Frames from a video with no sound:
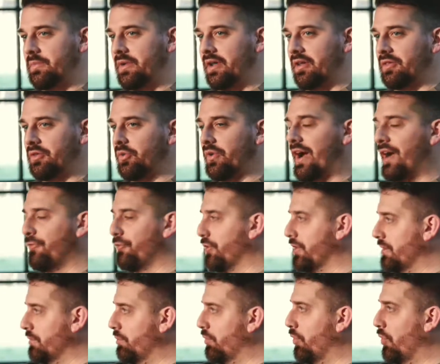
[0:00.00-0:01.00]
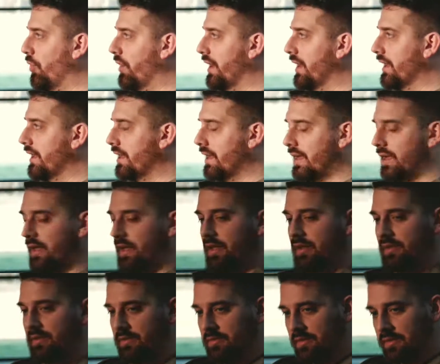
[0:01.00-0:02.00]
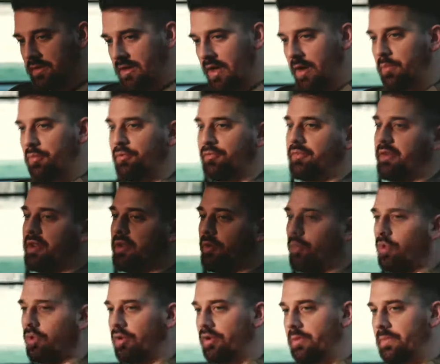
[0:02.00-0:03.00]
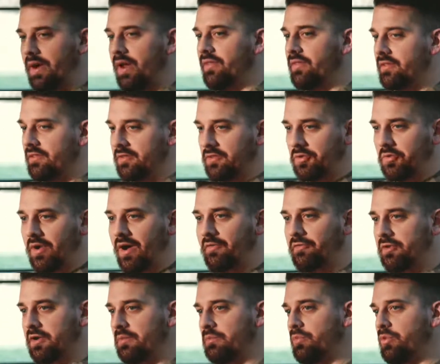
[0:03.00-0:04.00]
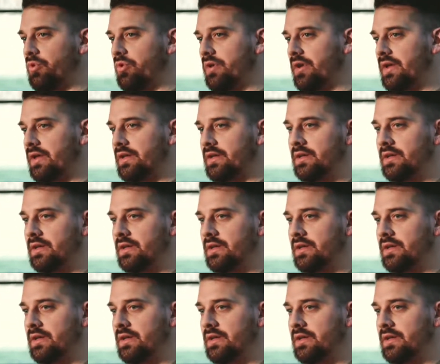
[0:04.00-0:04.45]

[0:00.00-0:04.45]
a little African boy, and got a prophetic word about this little African boy, and